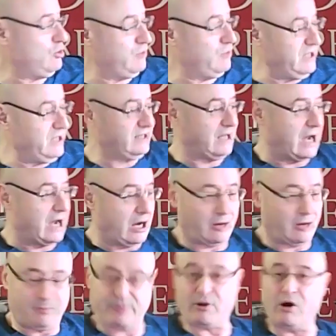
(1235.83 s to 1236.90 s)
eat
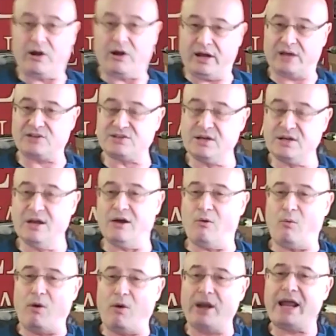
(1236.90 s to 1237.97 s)
our products,
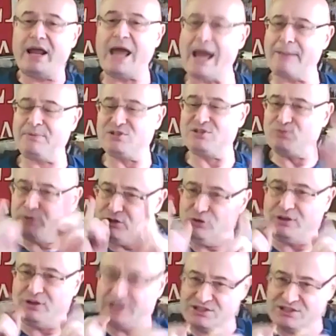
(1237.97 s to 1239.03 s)
what happens with
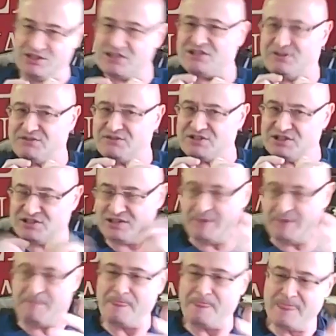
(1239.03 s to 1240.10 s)
your digestive
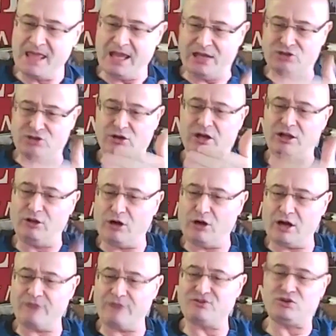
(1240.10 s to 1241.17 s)
system? It's got a lot
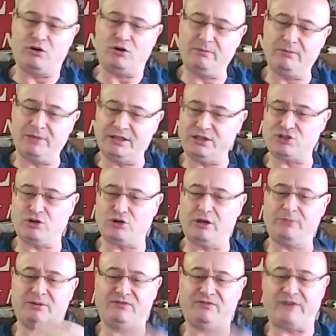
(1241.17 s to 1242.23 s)
of soluble and
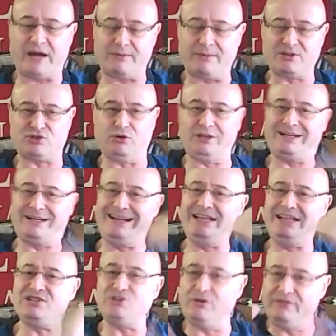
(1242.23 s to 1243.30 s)
insoluble fiber, so it
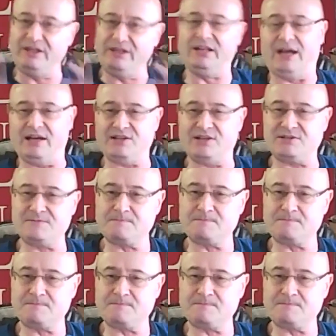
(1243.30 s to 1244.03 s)
cleans your bellies.